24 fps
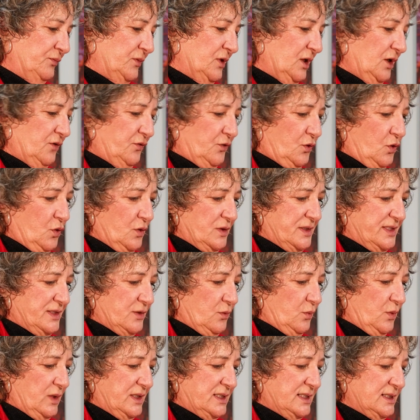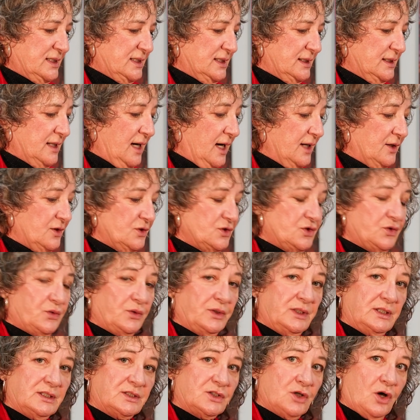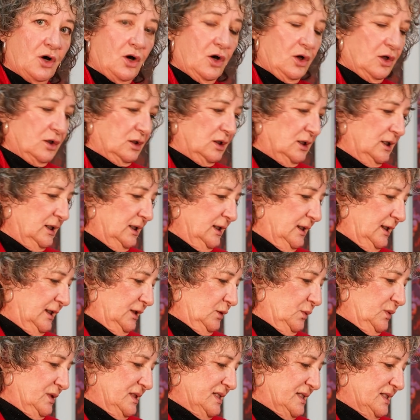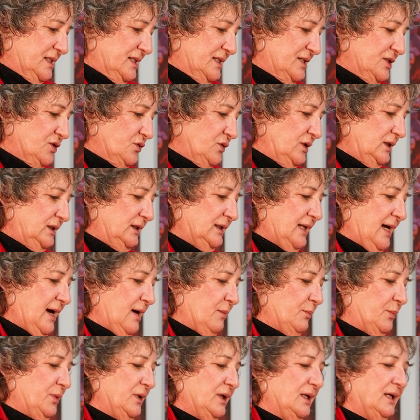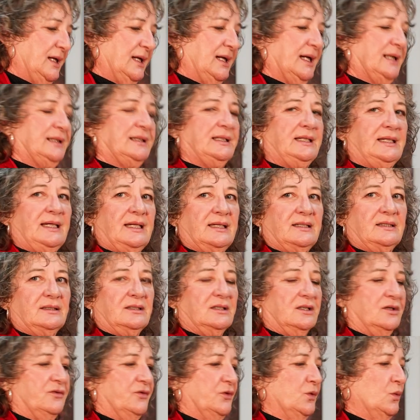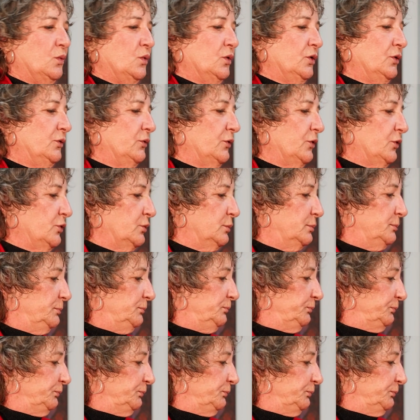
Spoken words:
Of course, it wasn't an iron tree at all. It was the street lamp at the end of the wardrobe.